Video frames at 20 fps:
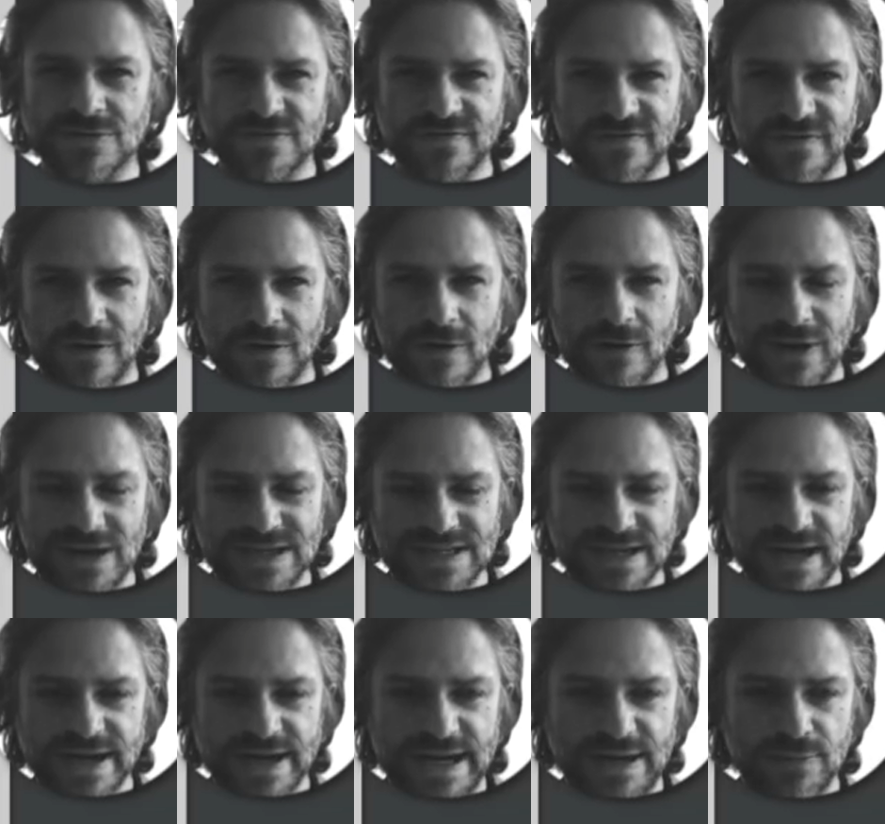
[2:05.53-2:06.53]
to follow
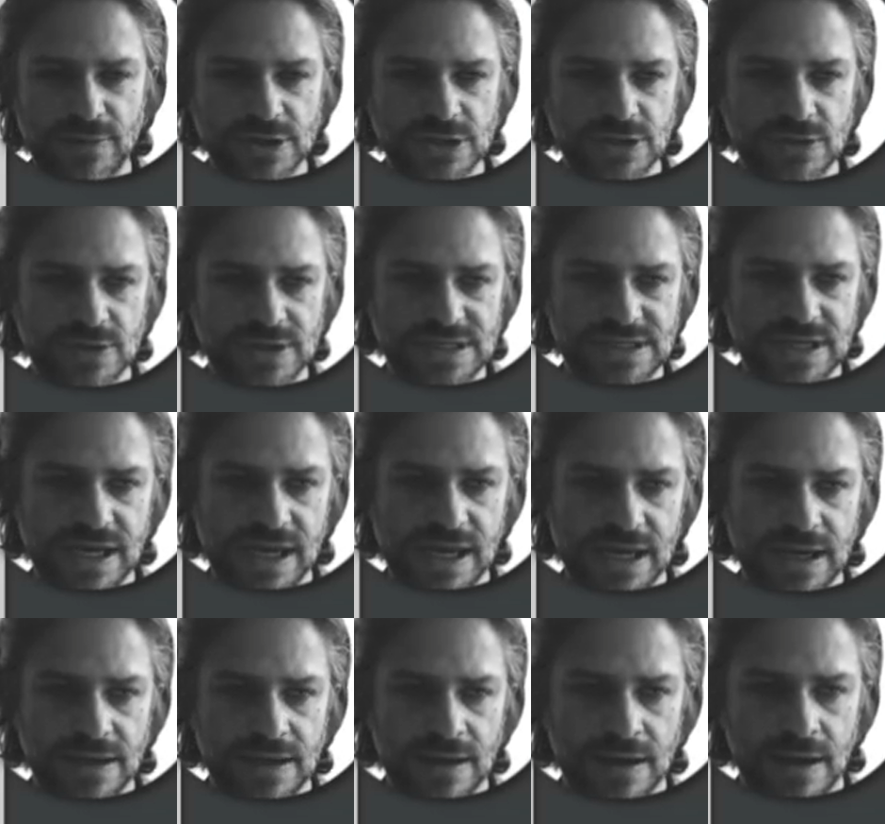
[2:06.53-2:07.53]
exactly what you are
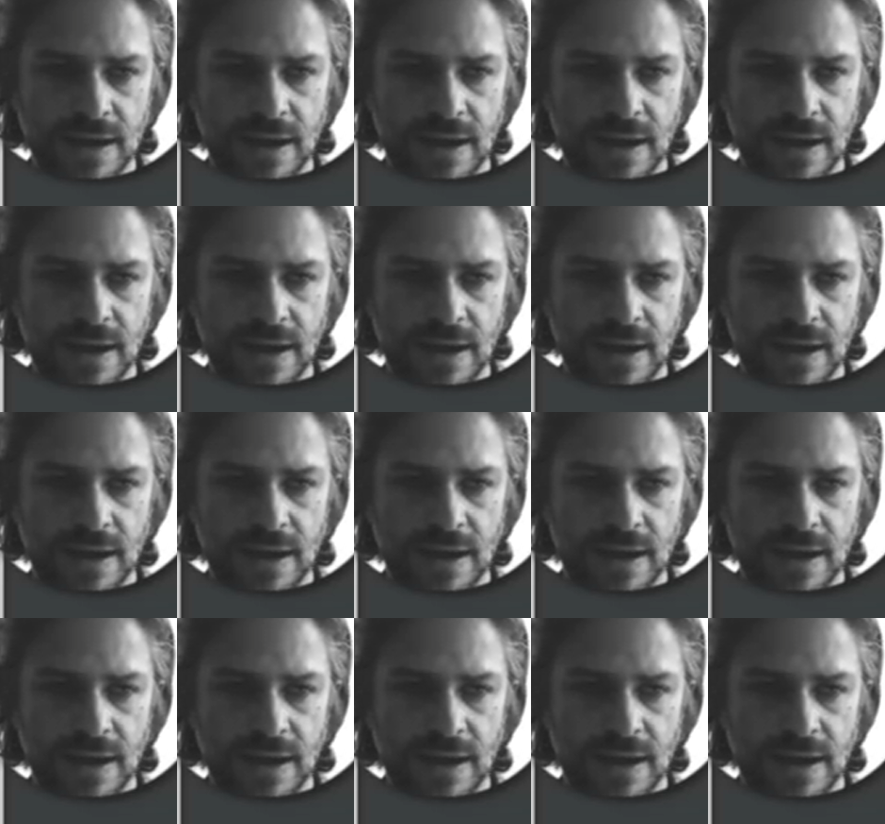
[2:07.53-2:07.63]
saying.